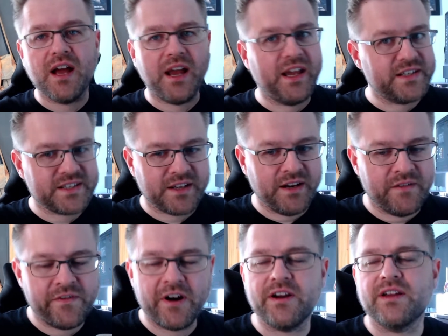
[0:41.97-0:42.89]
It's a
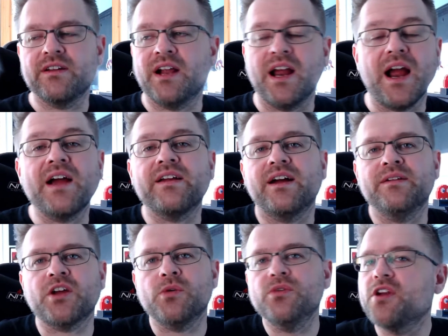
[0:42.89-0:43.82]
very, I, I, I
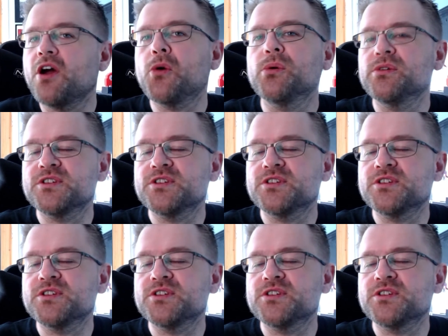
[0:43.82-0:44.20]
don't know